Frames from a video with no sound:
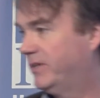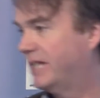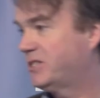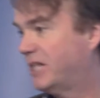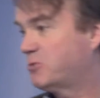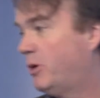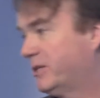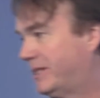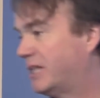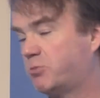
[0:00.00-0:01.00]
And that, that's,
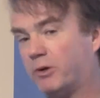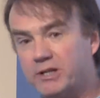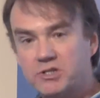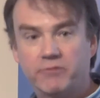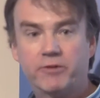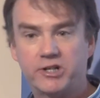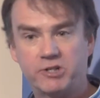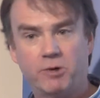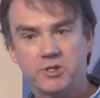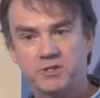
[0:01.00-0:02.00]
what, that's what his
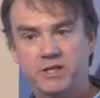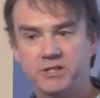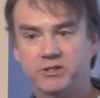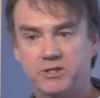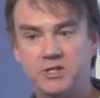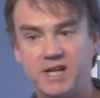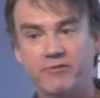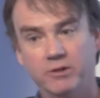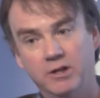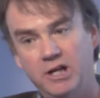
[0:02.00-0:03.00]
conversion was in
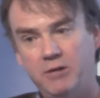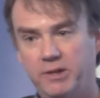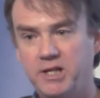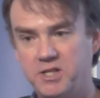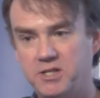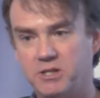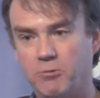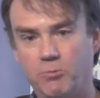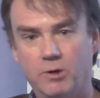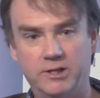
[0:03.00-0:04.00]
1937 when he sees the
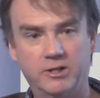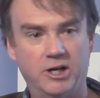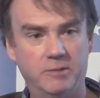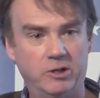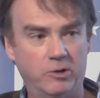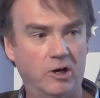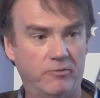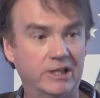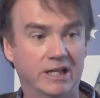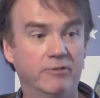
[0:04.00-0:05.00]
world economy going
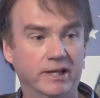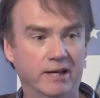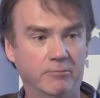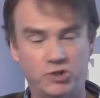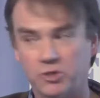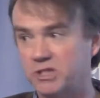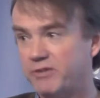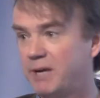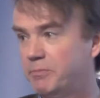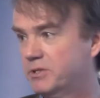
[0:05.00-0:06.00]
off a cliff again, which shouldn't
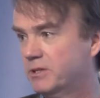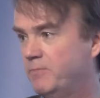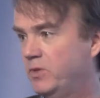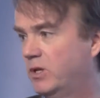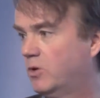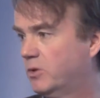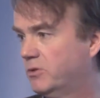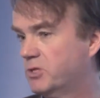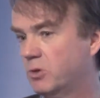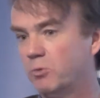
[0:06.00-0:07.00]
have happened,
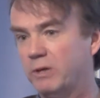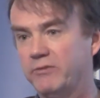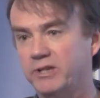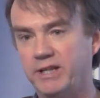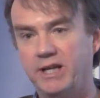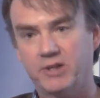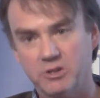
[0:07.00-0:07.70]
according to his old way of thinking.